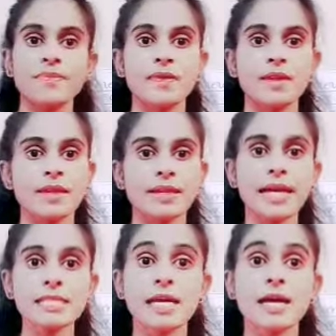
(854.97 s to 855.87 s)
Yes,
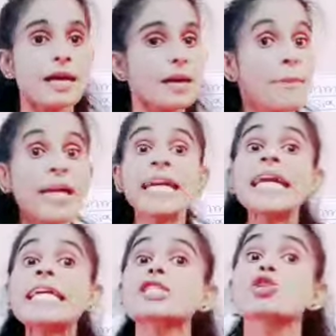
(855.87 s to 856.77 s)
but he
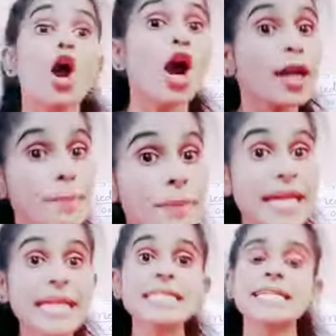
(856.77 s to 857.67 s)
is not
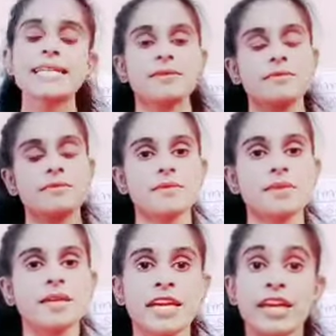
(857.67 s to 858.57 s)
bleeding.
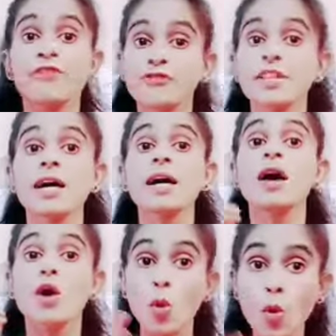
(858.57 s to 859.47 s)
If the
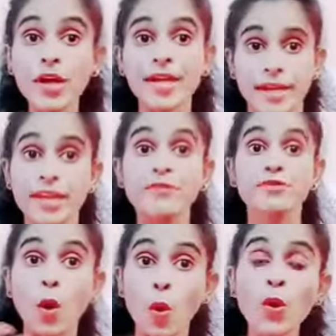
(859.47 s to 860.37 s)
wound
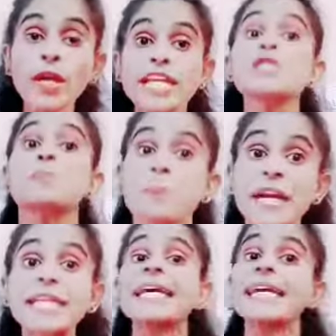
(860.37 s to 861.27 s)
is
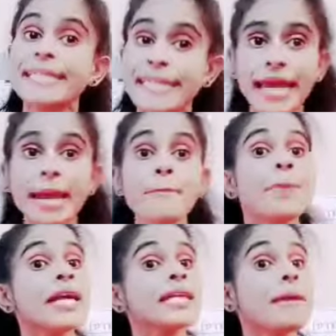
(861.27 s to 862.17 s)
pretty deep but
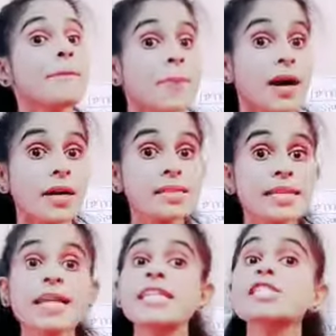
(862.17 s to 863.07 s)
the person
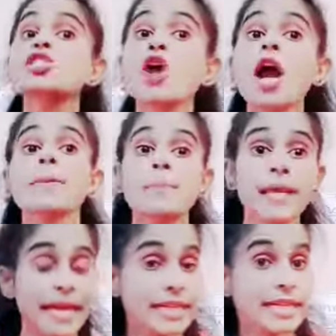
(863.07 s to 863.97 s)
is not
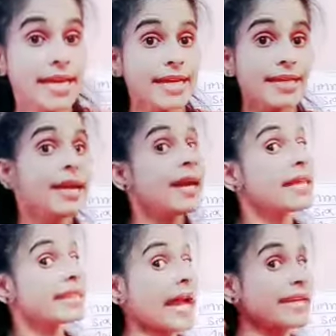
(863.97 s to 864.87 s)
bleeding,
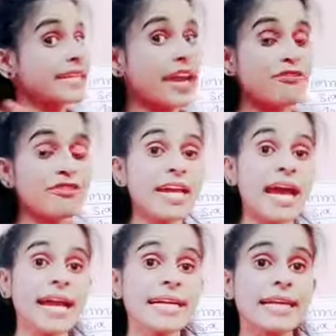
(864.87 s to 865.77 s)
then
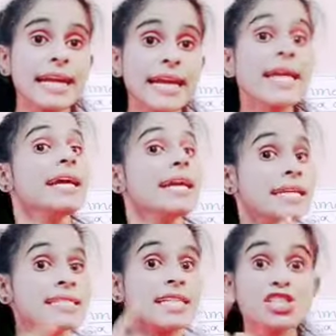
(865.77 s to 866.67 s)
definitely it's a
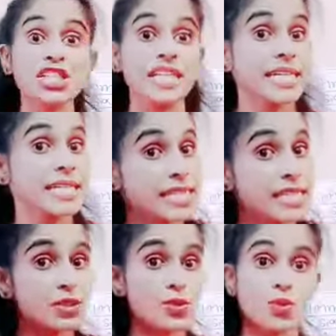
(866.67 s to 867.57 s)
serious
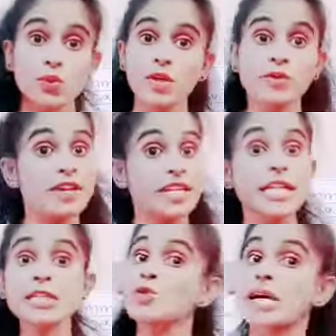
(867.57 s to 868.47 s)
issue. We need to
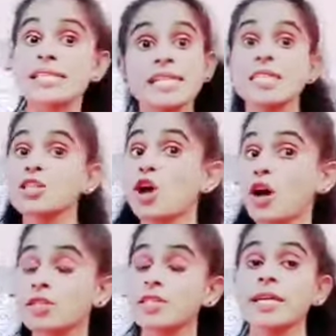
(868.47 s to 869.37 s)
consult the
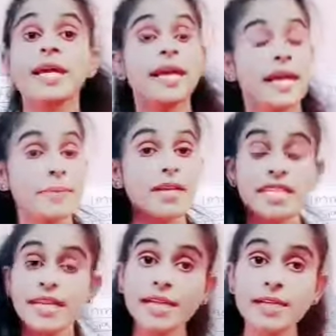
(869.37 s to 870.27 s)
doctor
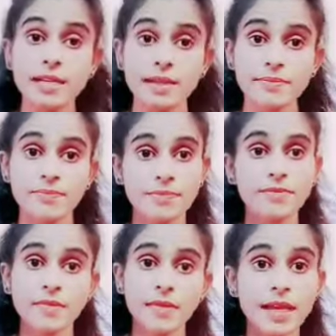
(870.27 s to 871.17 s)
immediately.
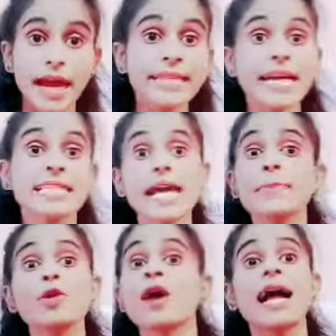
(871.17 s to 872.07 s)
At that time you
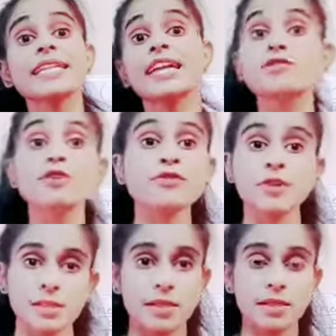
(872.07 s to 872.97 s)
can't give the first
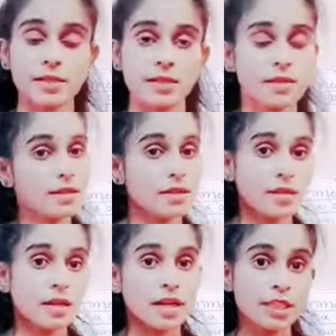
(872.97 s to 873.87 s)
aid.
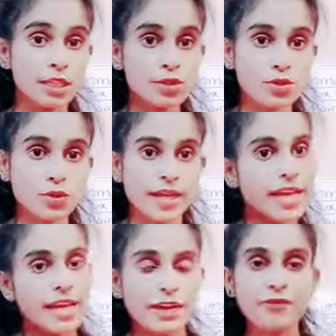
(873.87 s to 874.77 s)
Understood?
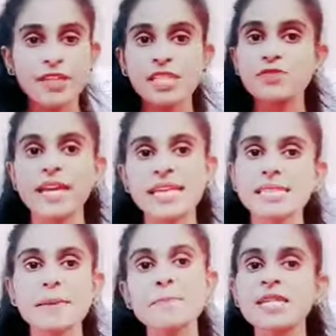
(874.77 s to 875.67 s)
If it's very
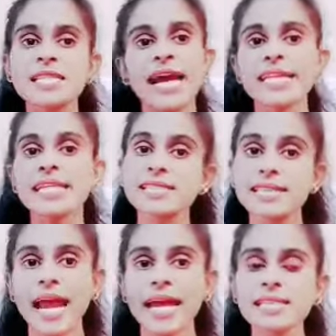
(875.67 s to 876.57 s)
simple tiny
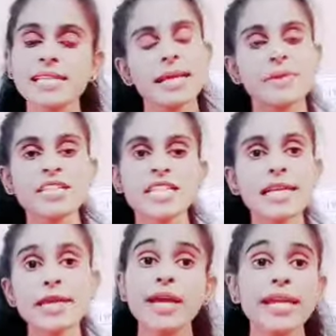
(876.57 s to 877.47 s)
scratch, then immediately you
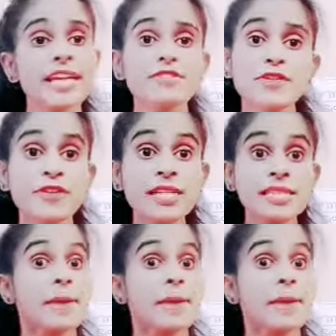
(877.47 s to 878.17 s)
can give the first aid.